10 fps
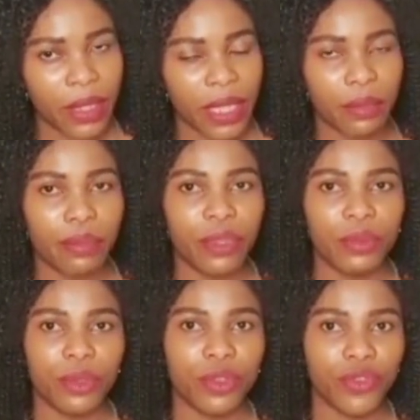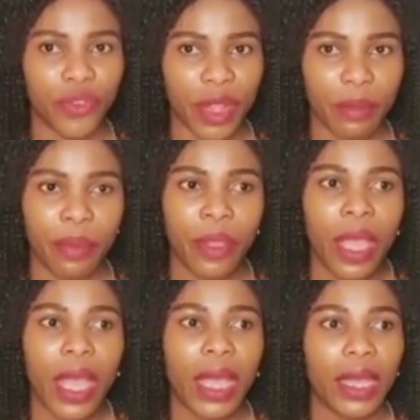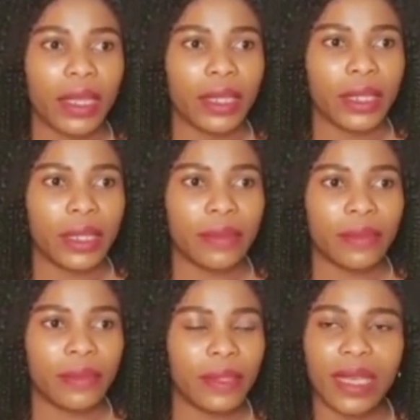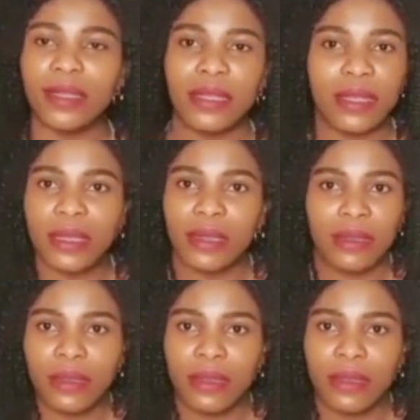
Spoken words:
They put me on drip and nothing